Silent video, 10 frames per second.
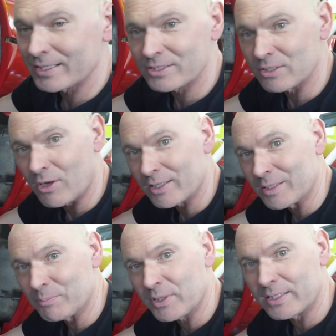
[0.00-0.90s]
of just locked
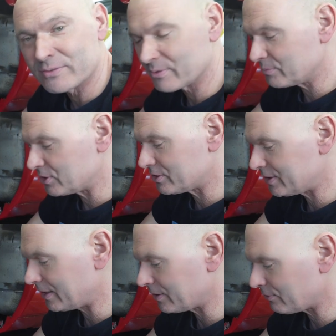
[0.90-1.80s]
in place from just
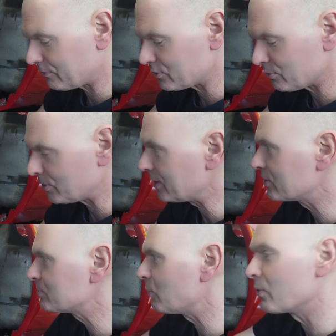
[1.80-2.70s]
sitting there for so many
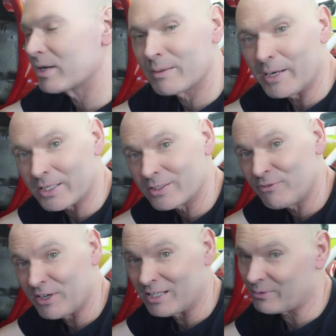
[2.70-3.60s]
years. But one of them actually
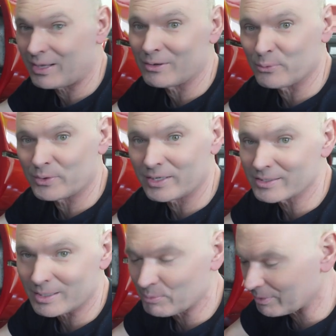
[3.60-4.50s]
fell out, and I don't know where it
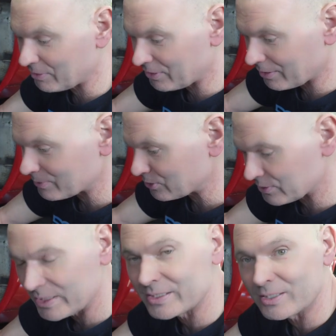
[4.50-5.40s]
is. I probably thought it was
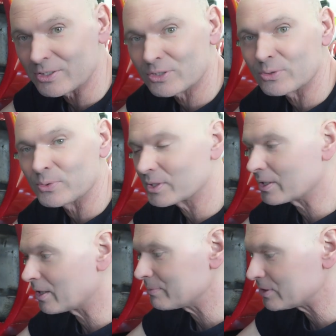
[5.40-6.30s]
grease and just threw it in the
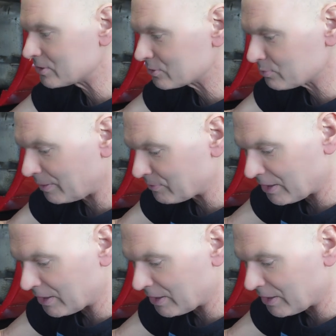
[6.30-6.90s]
garbage, just swept it